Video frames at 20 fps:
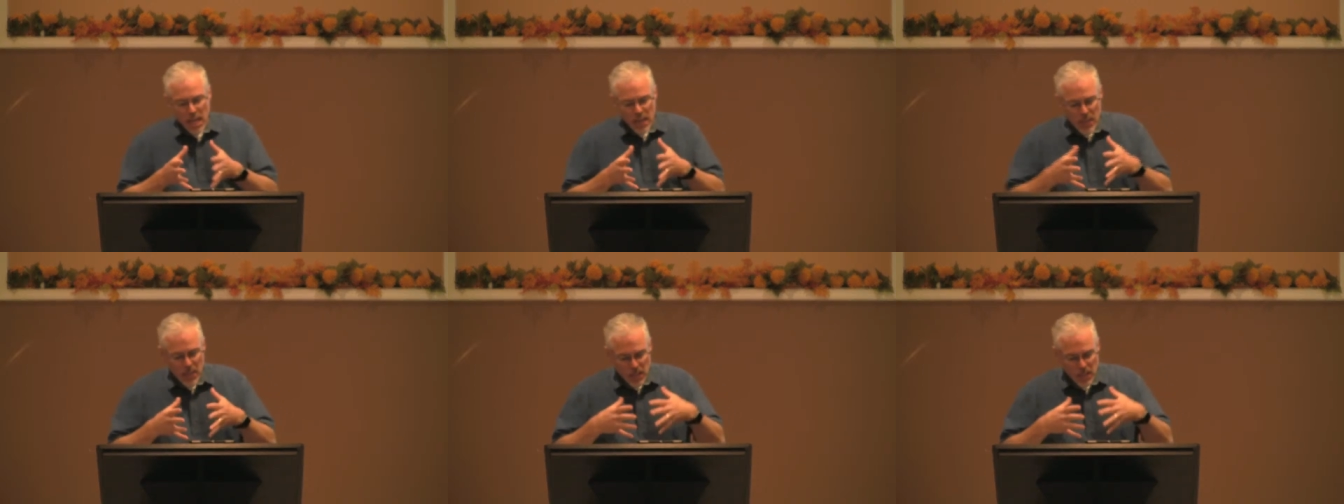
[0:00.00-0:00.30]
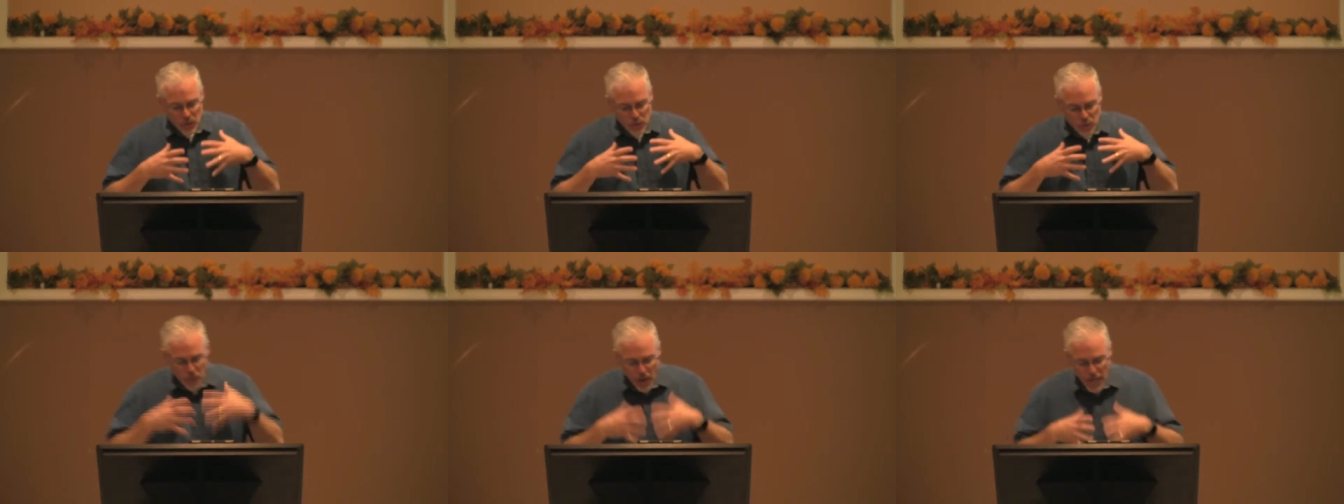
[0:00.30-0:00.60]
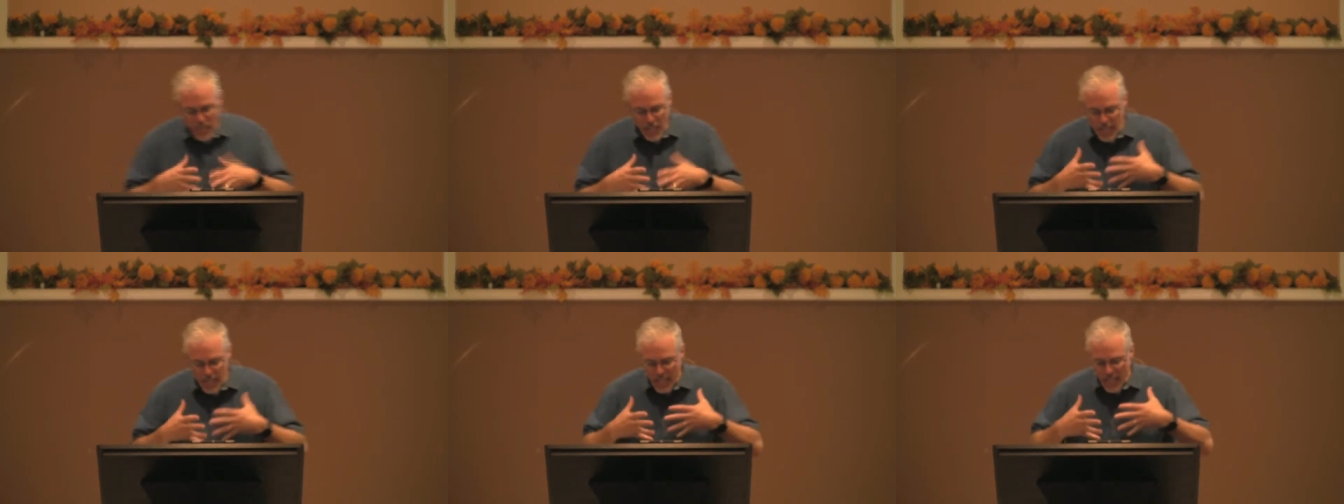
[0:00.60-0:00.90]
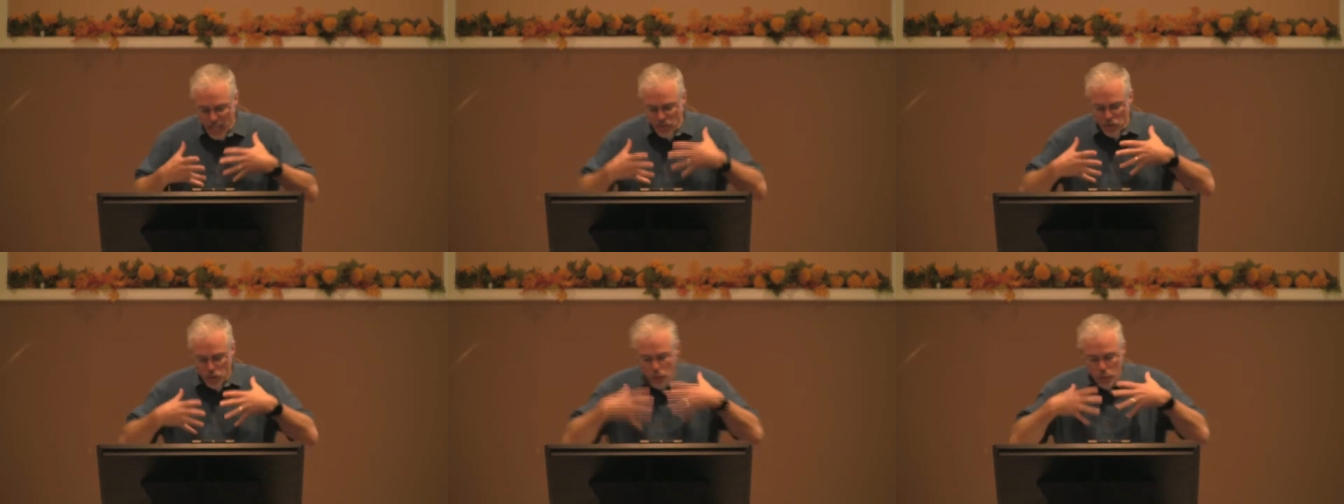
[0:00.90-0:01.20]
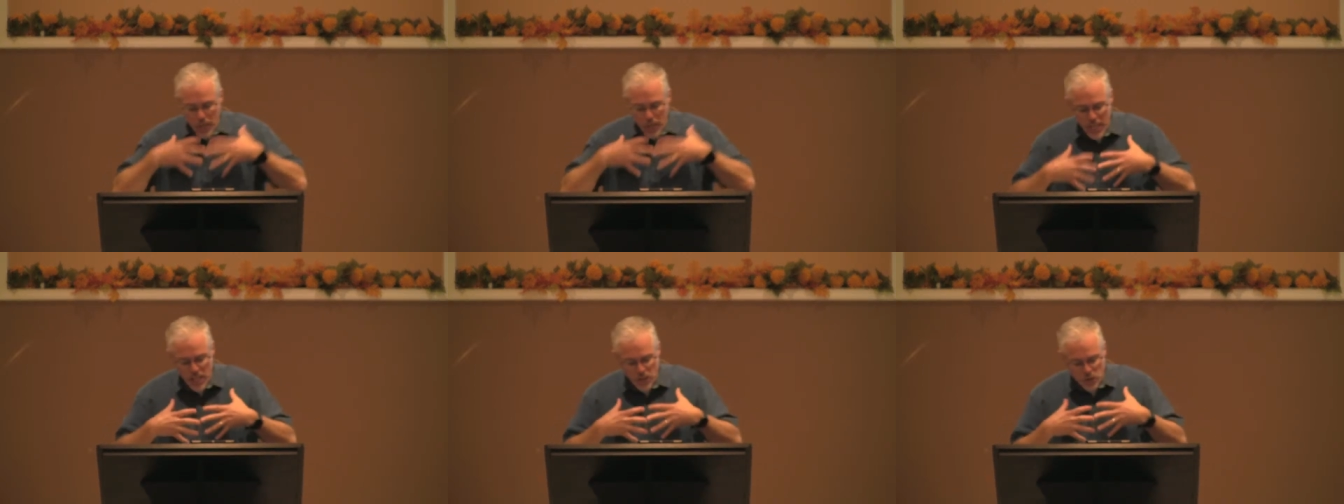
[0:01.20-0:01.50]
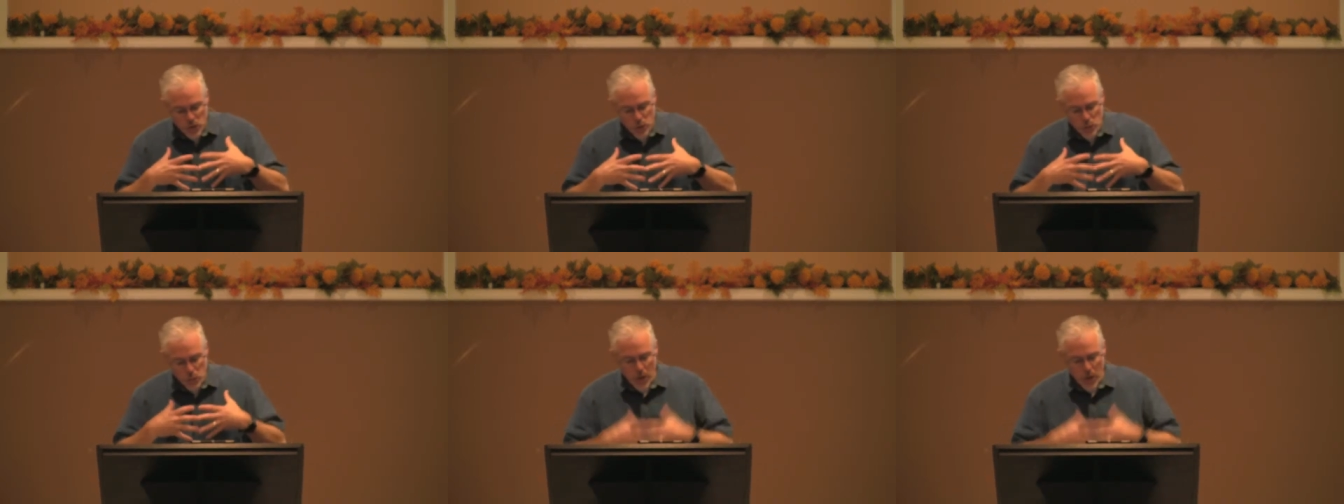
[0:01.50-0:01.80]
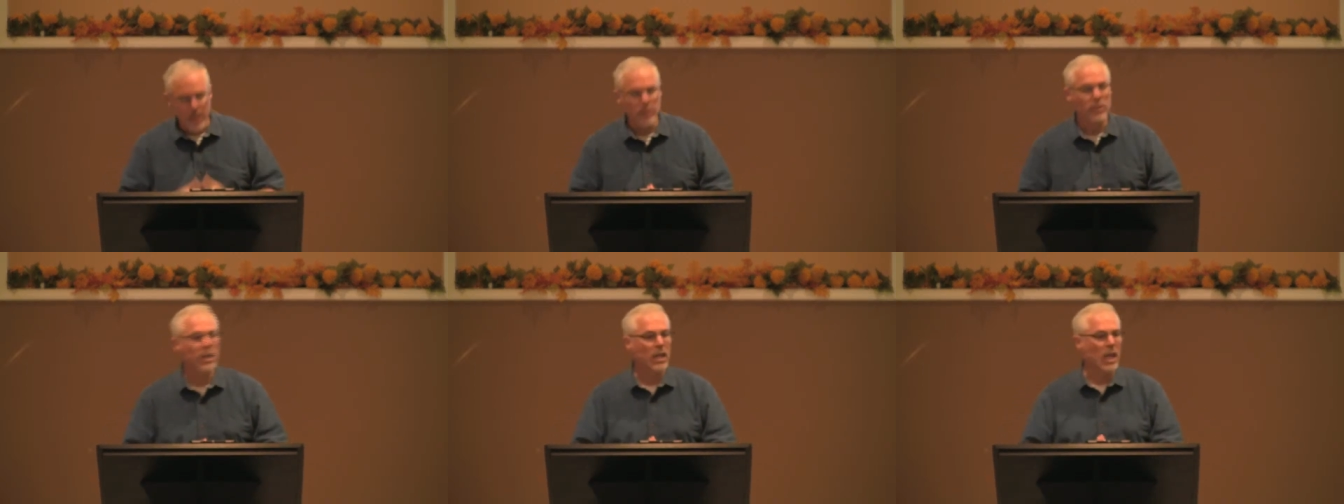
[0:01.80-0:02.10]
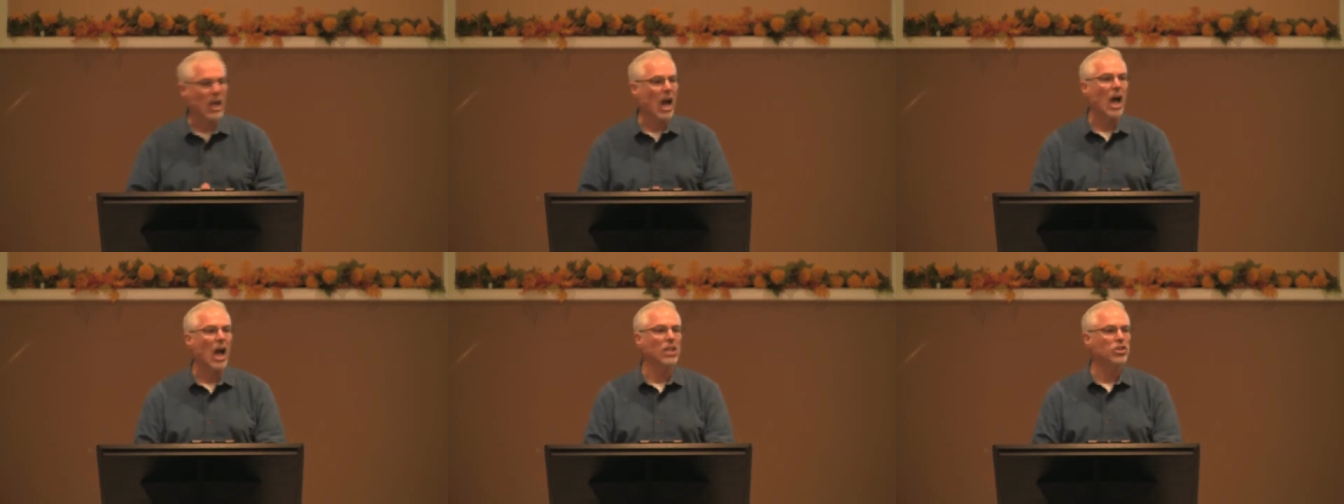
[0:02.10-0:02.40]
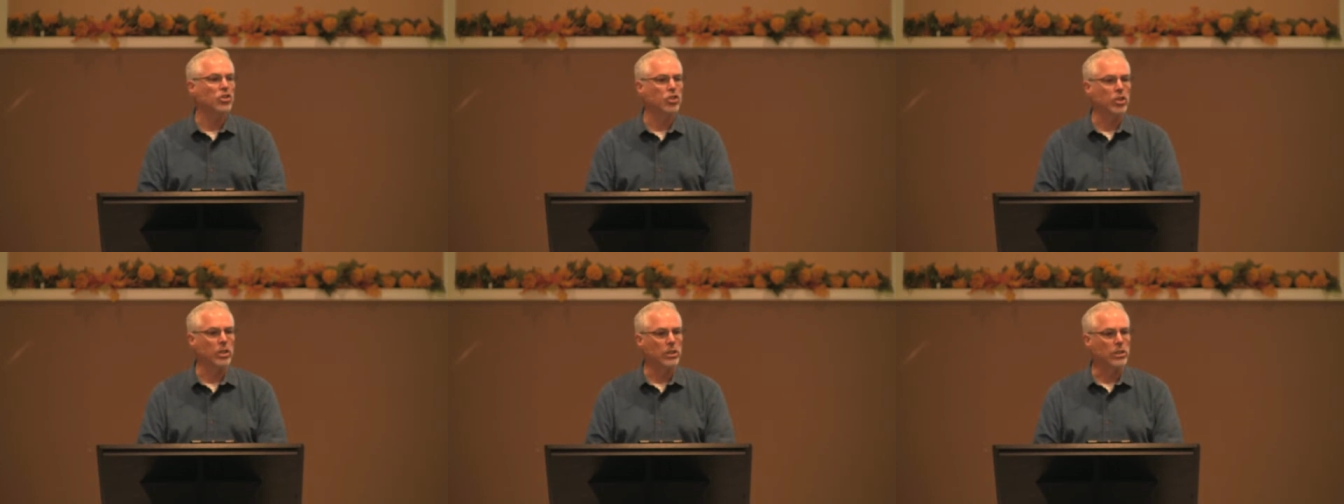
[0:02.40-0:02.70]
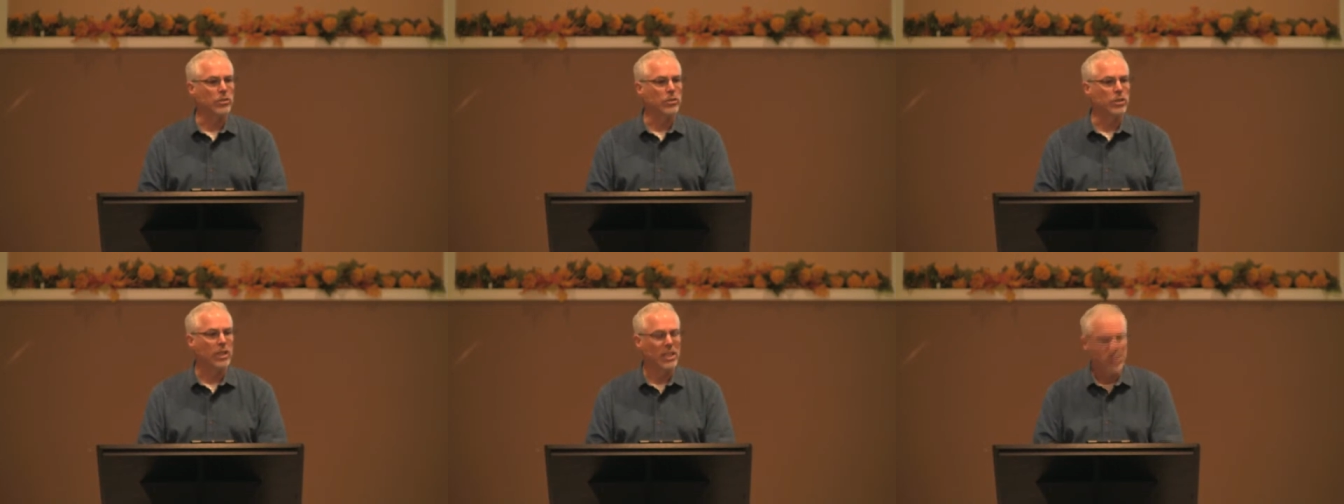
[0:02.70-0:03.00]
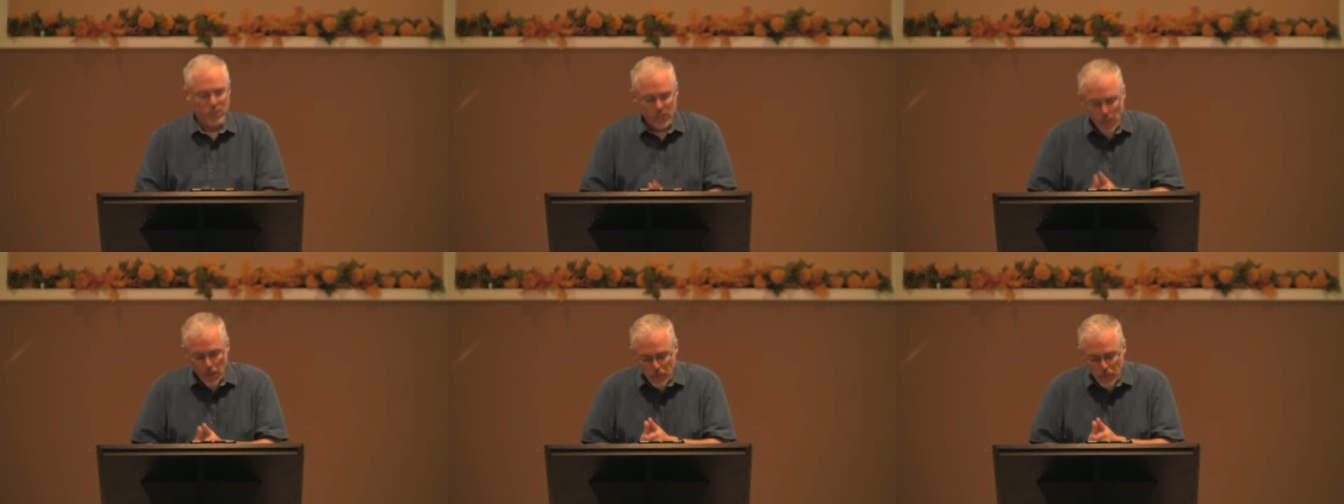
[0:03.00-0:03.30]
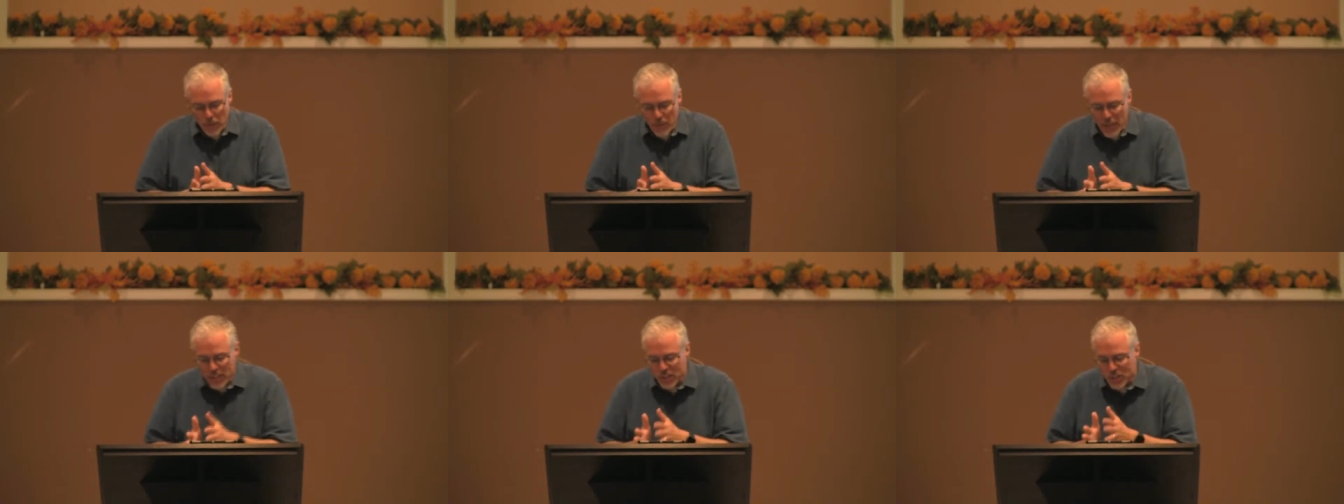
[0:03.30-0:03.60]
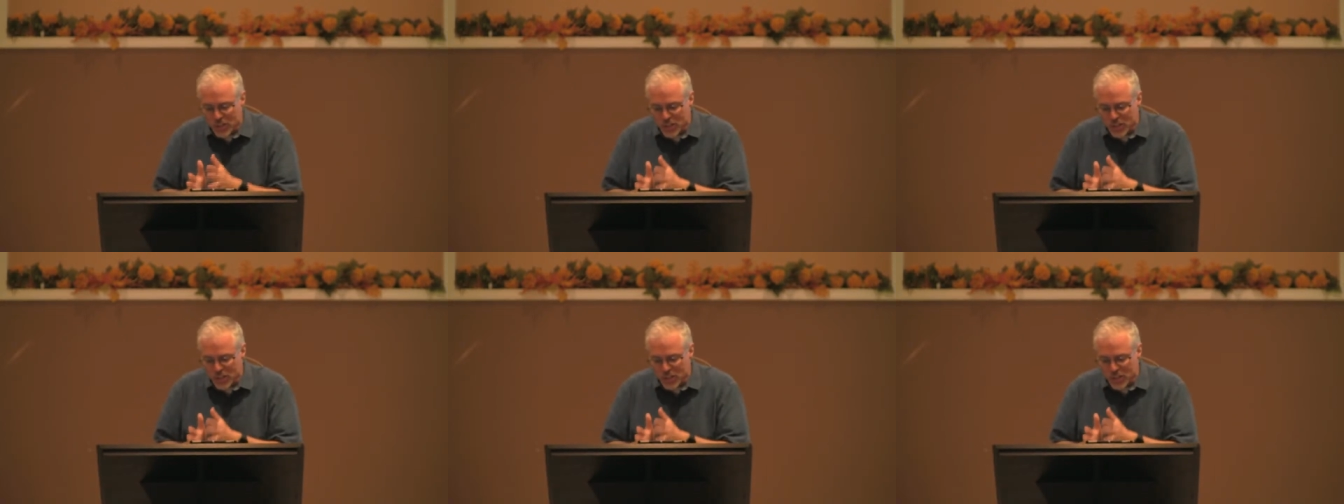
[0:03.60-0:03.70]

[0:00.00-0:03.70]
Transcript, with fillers: that is fighting against you, hits you right in the conscience. It's something that